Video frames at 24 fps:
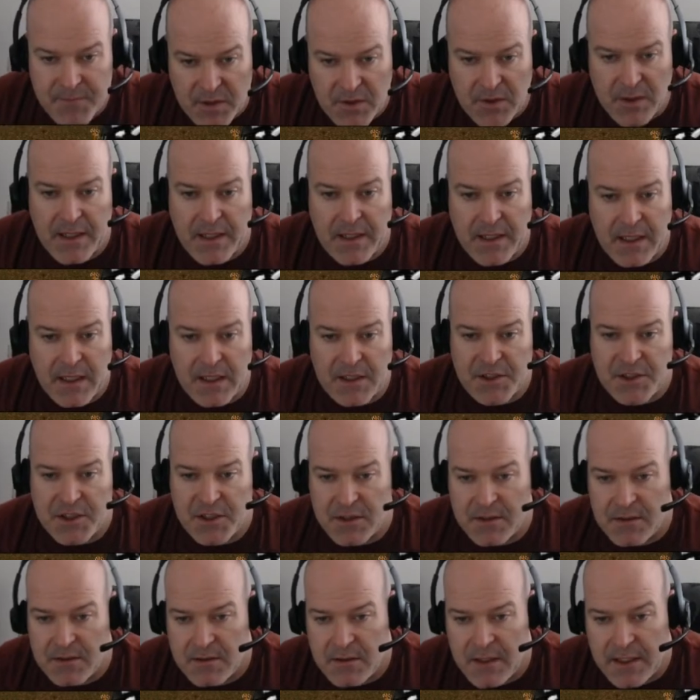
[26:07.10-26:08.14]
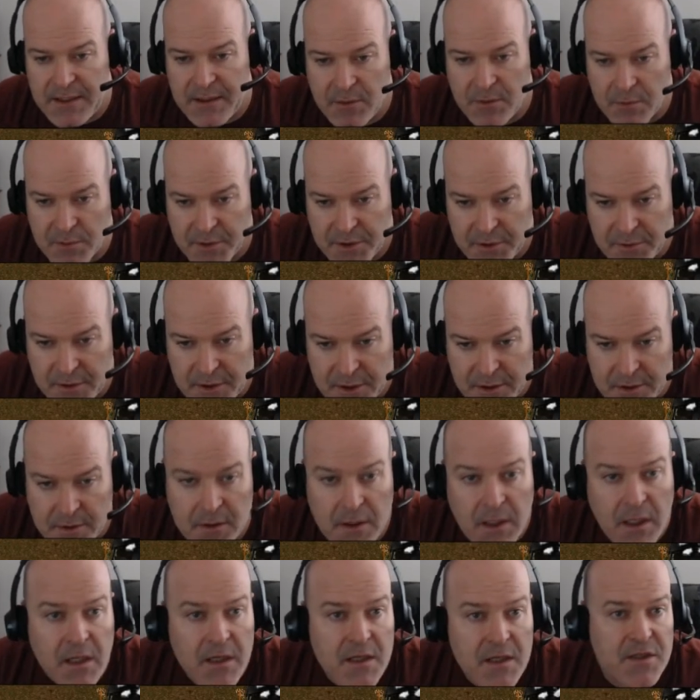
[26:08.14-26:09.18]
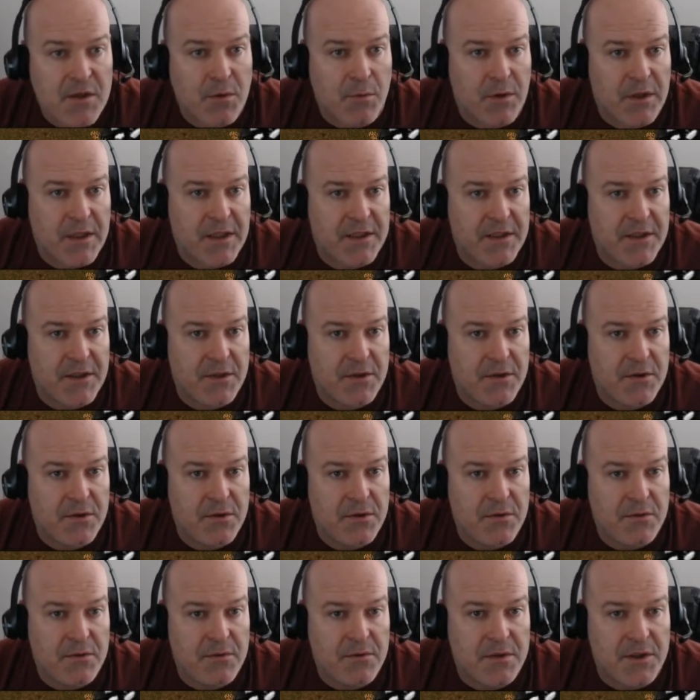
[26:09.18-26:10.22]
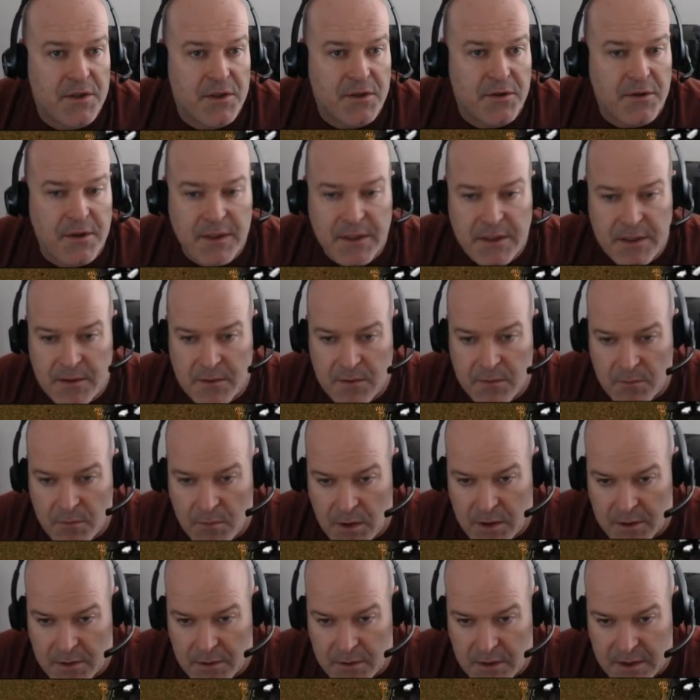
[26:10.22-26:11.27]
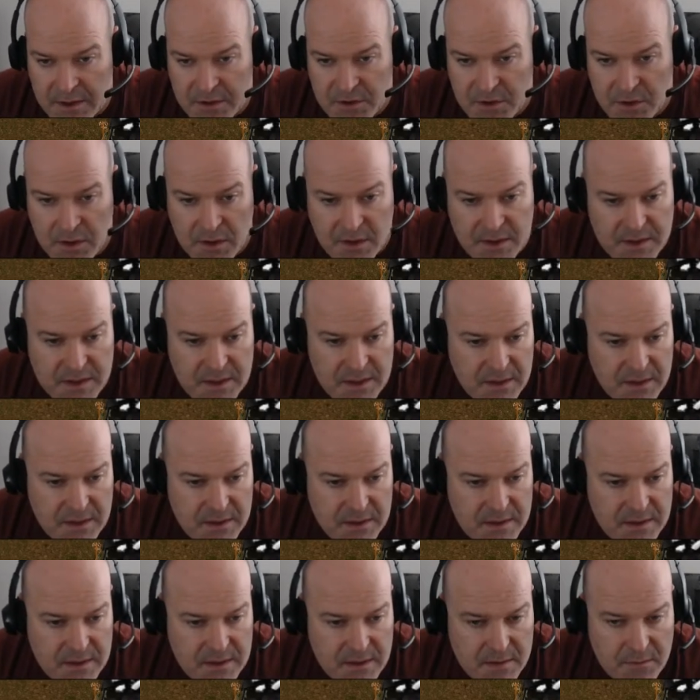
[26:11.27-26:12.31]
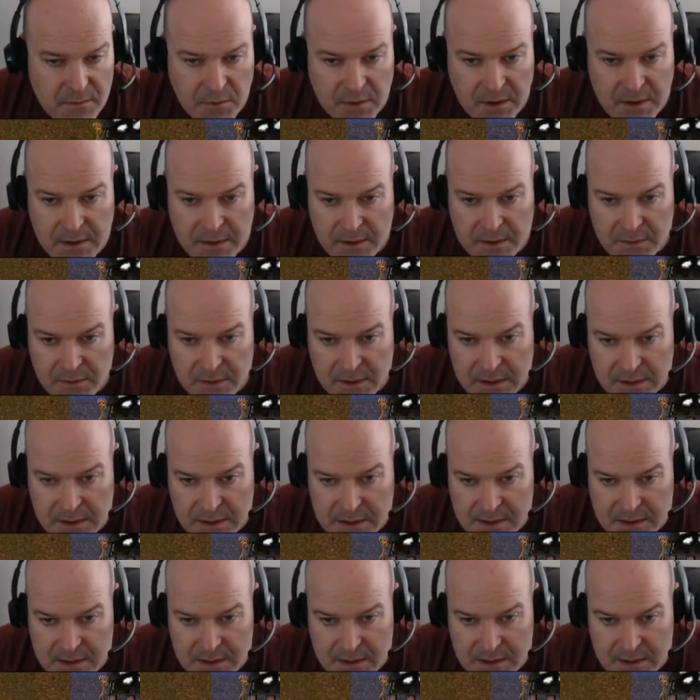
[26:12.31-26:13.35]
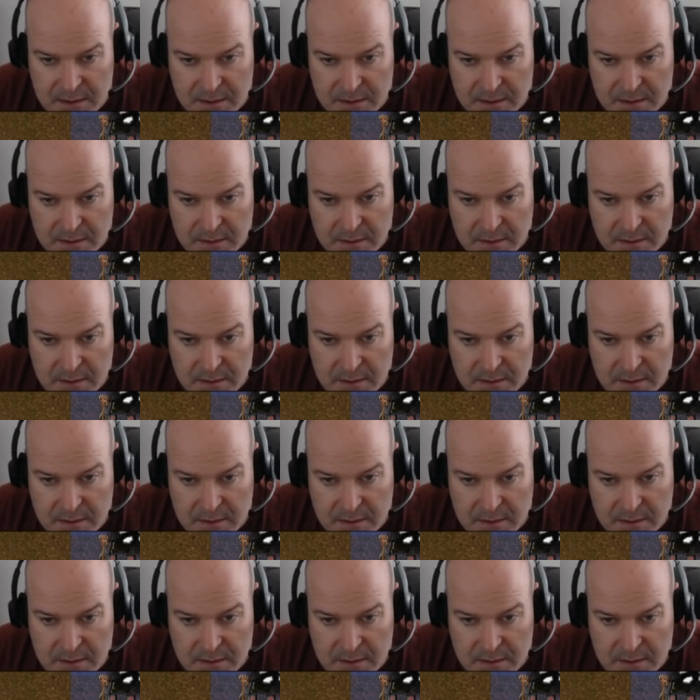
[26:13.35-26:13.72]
Alright, I gotcha. I know what we're doing here. So we're going to do dirty water electrolysis. We're going to do this.